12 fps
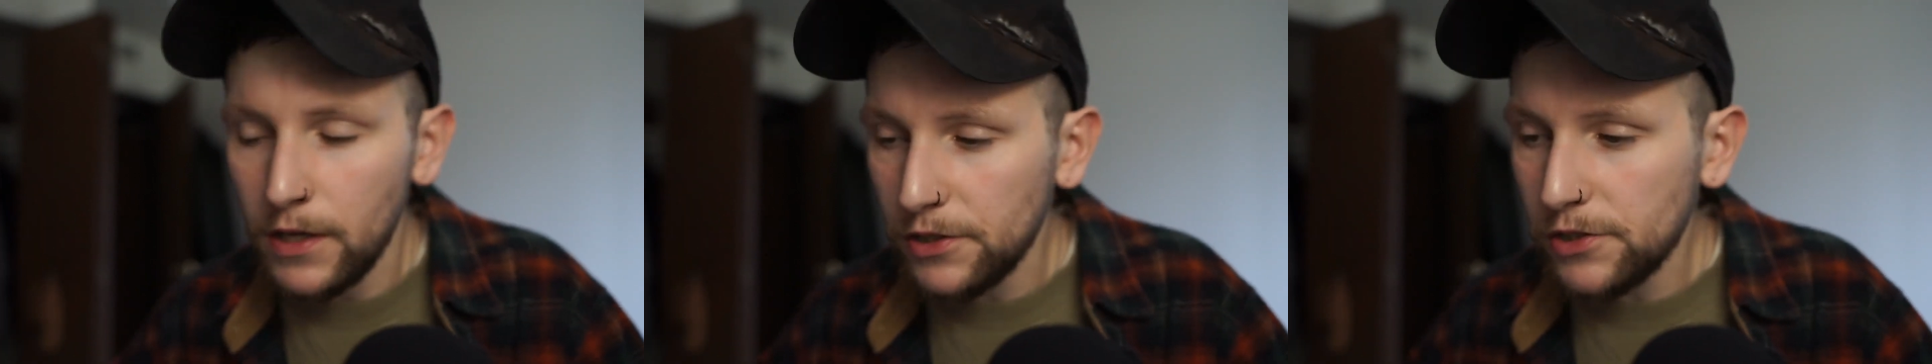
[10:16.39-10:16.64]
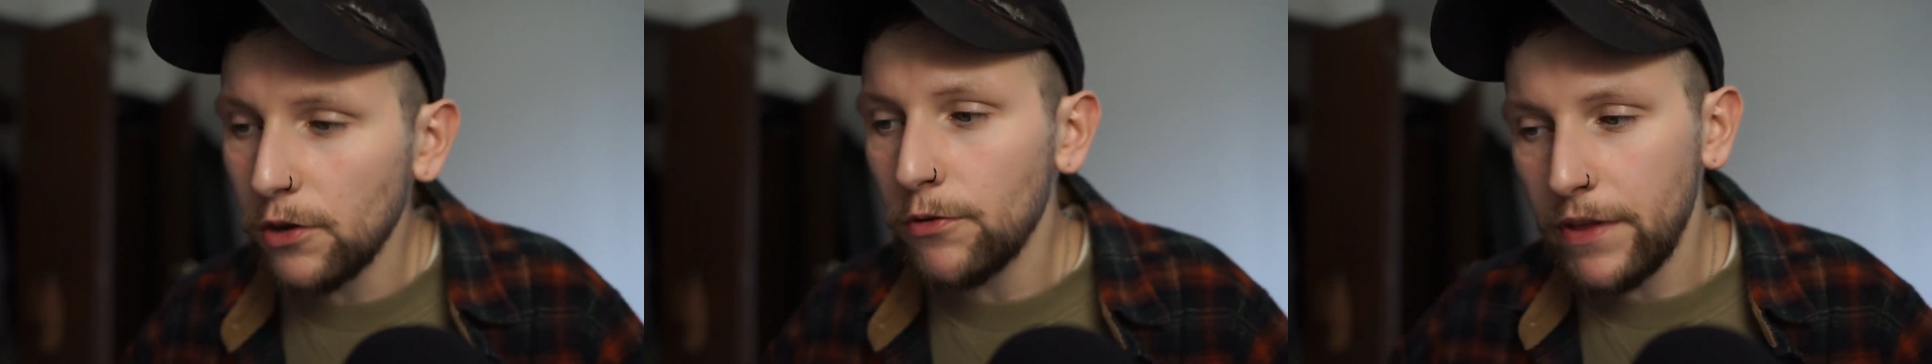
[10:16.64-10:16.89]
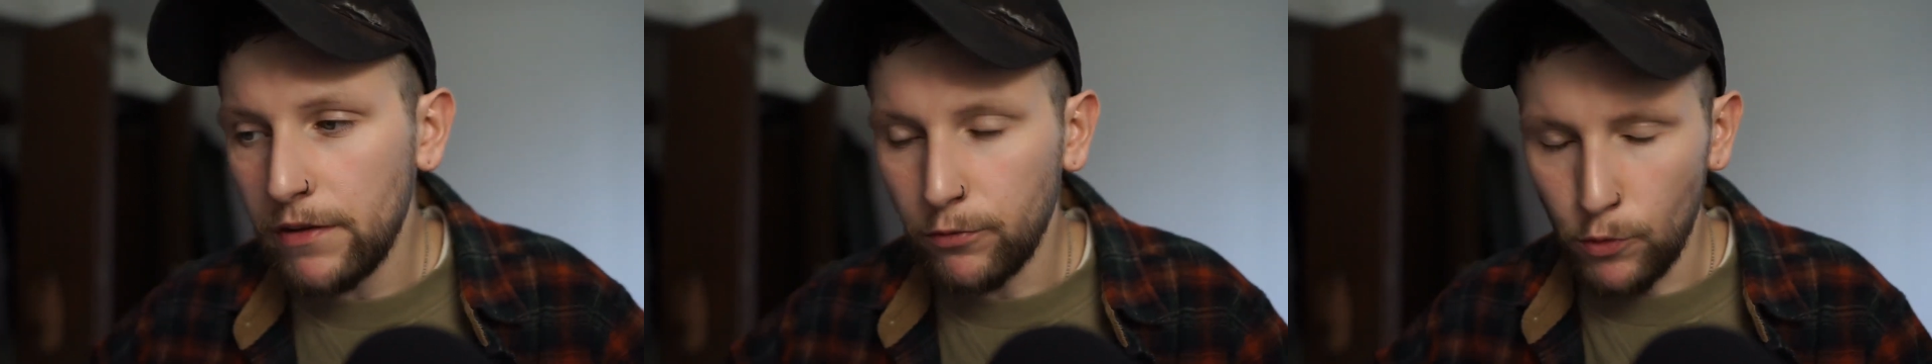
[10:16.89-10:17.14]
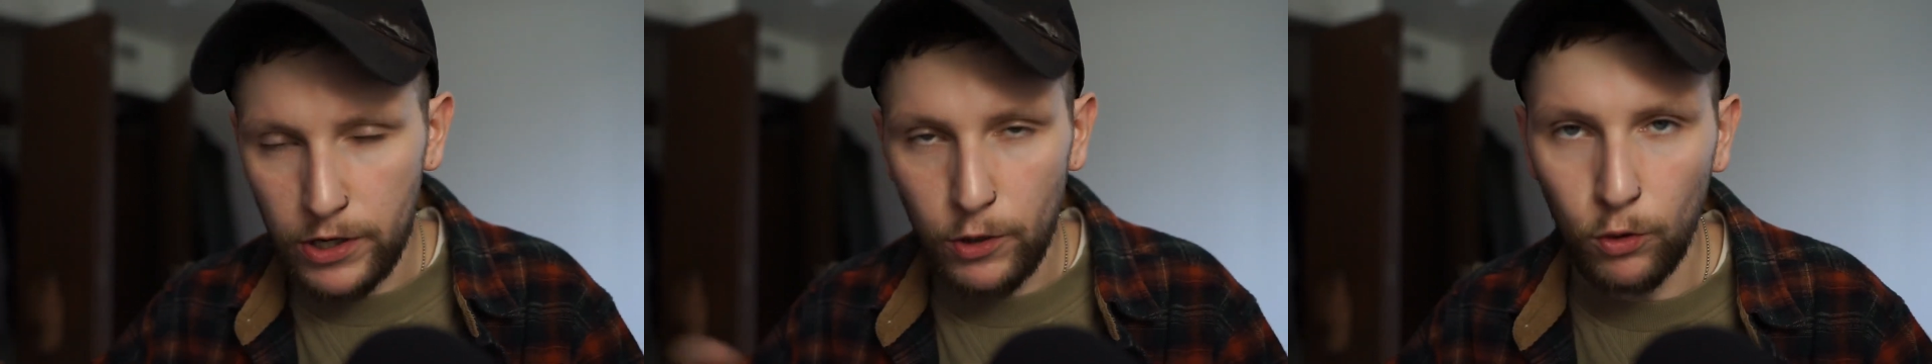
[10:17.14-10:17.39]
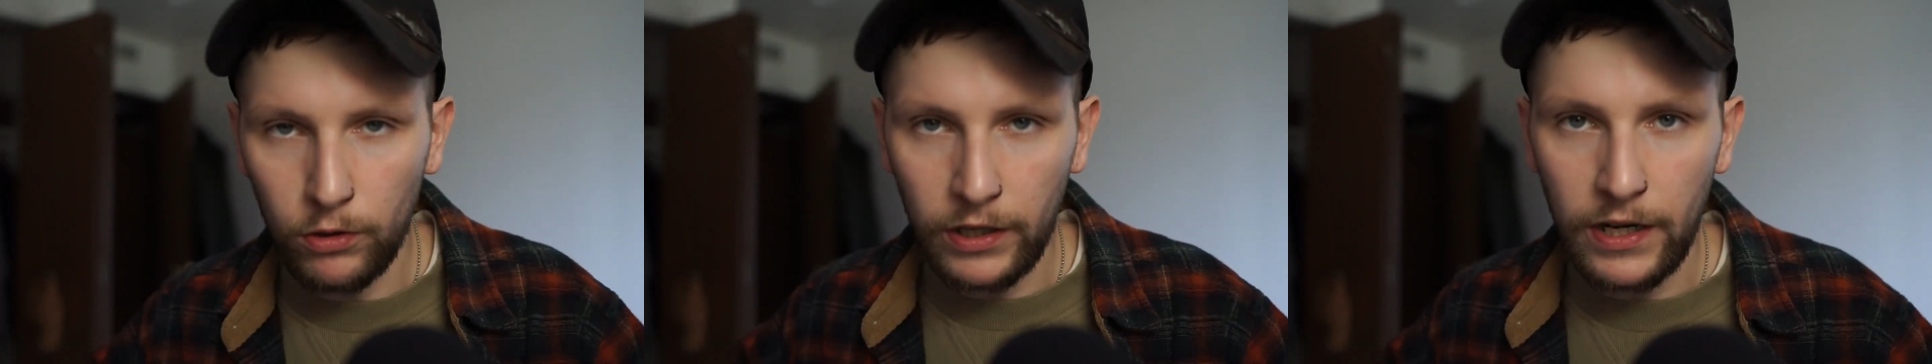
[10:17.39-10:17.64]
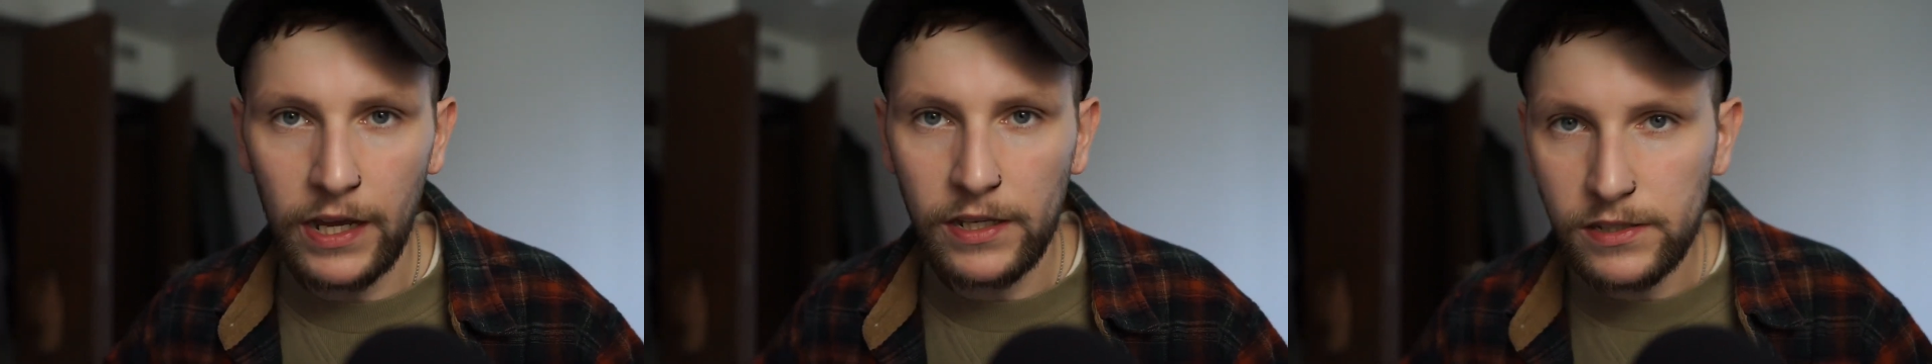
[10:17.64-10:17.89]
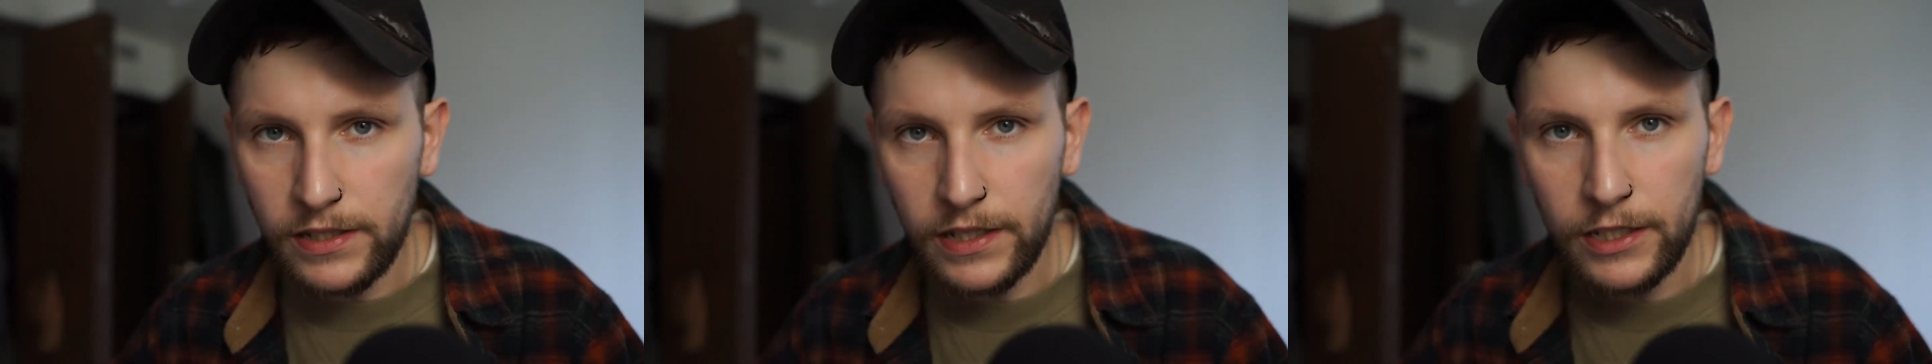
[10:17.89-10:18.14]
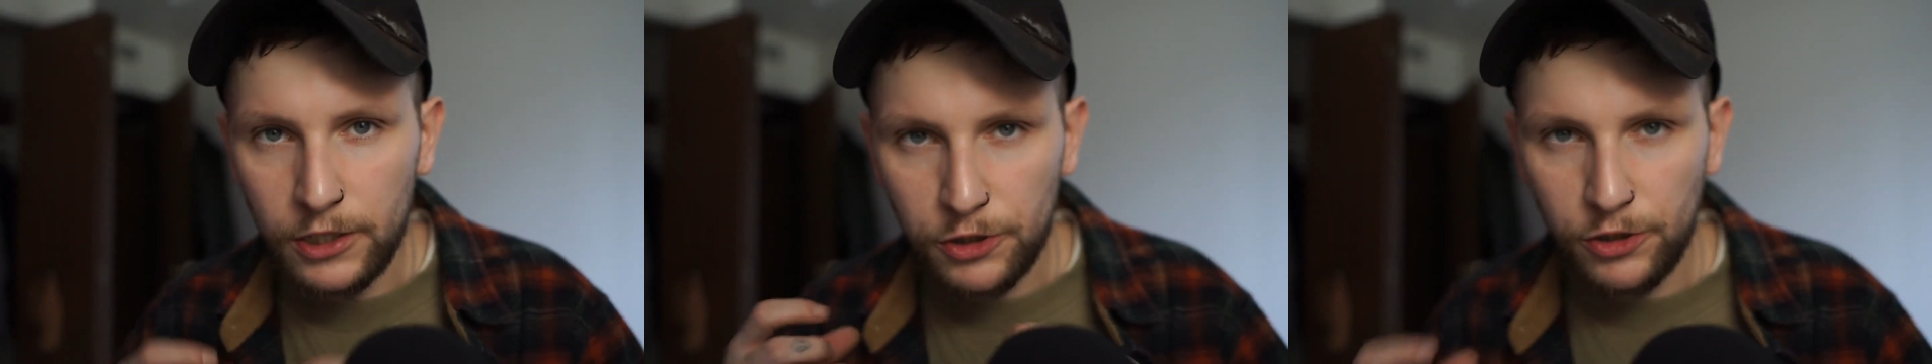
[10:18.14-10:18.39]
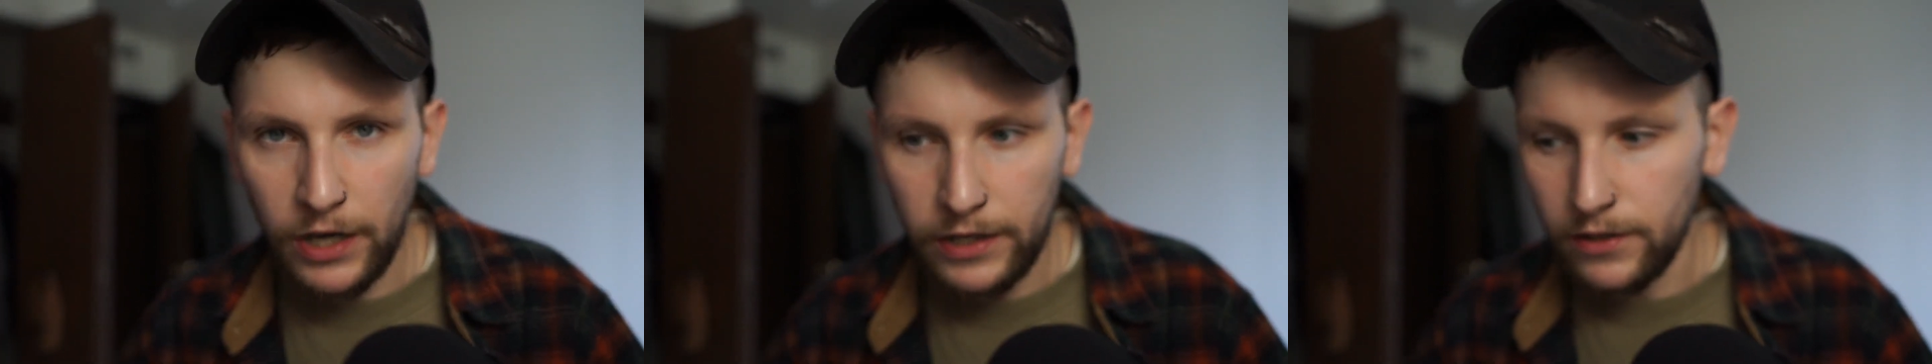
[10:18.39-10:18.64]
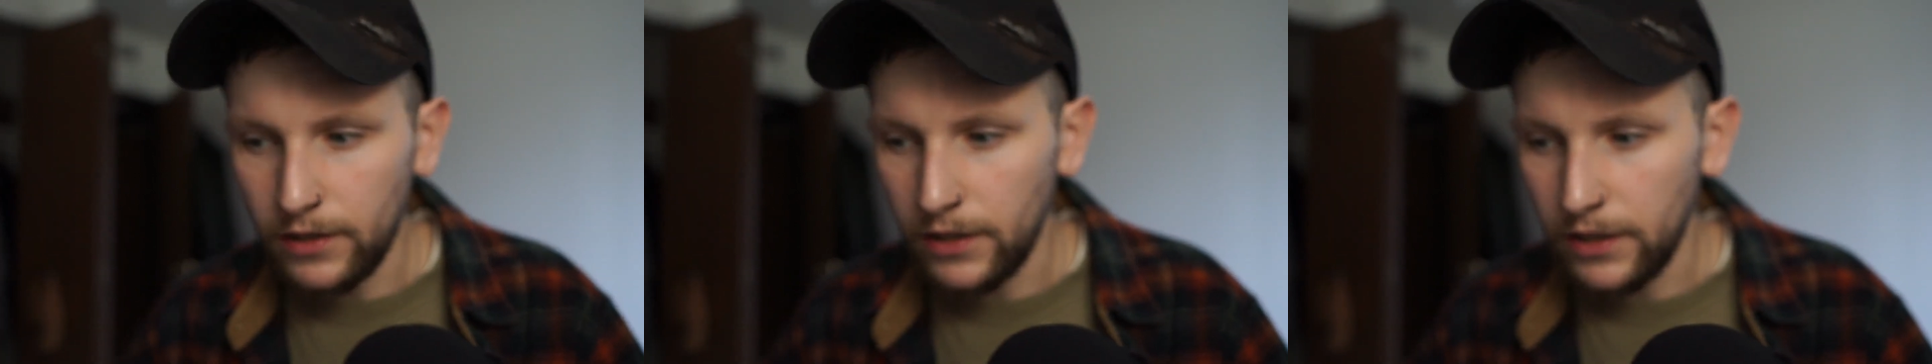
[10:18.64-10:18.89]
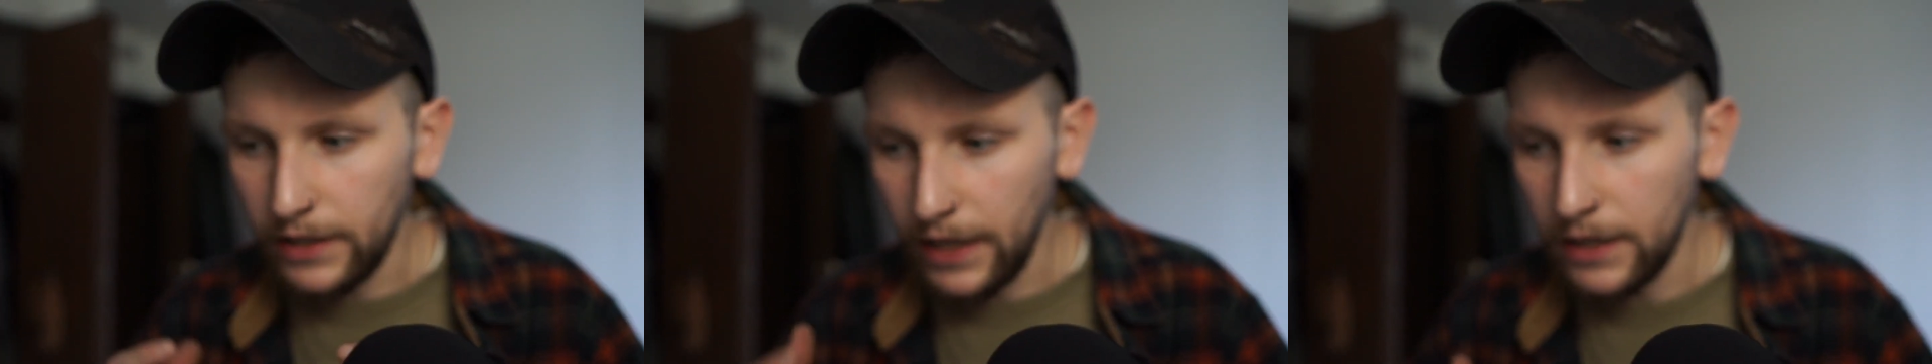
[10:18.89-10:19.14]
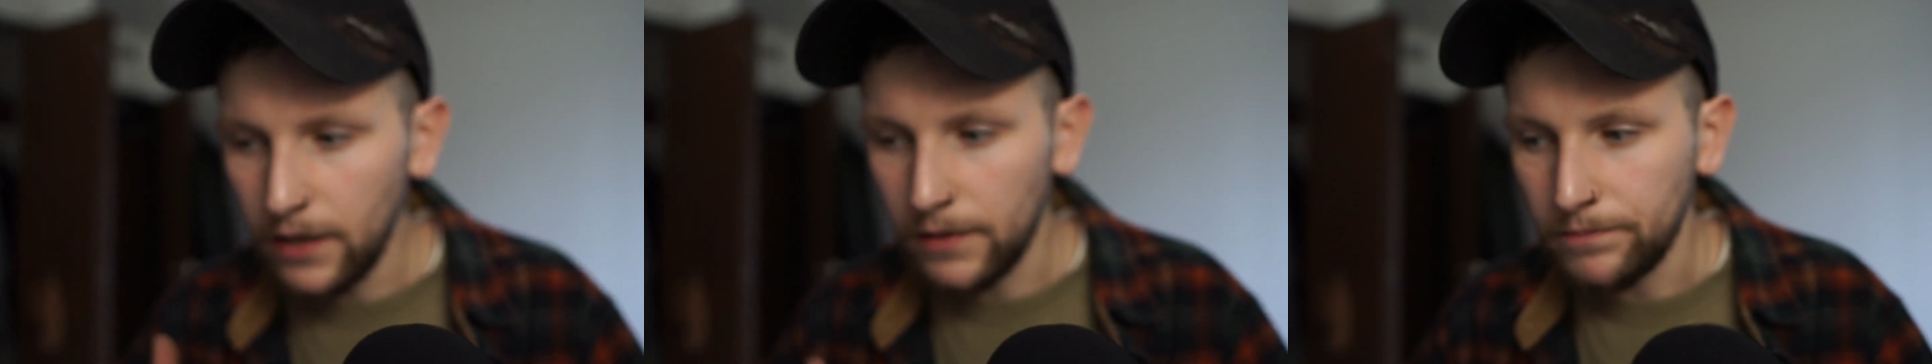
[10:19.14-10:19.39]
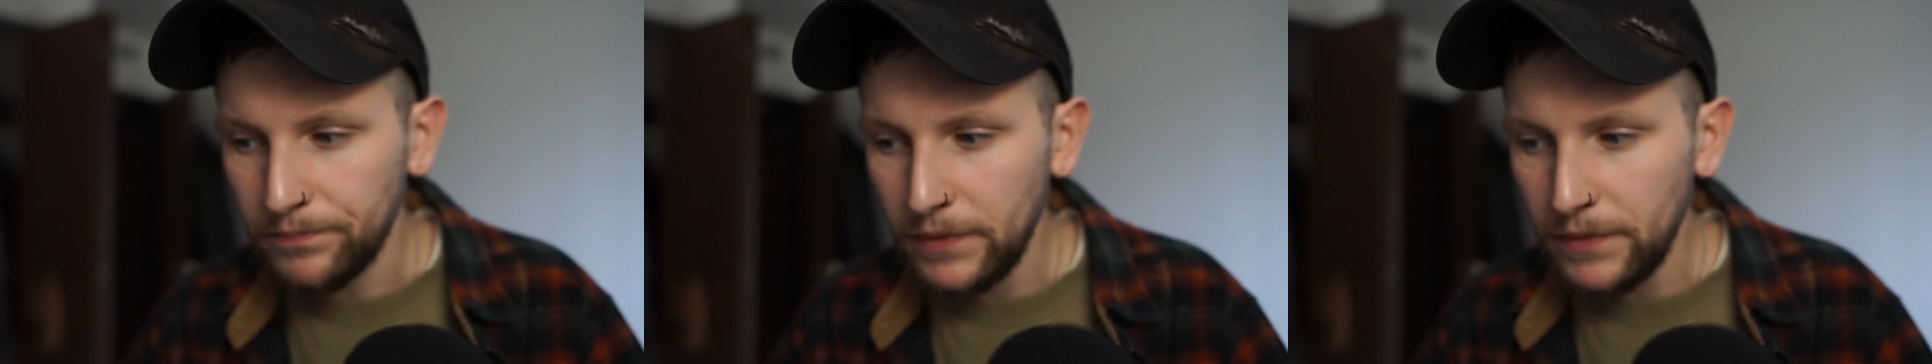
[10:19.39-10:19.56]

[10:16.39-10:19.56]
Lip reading: so they've reorganized it and tried to kind of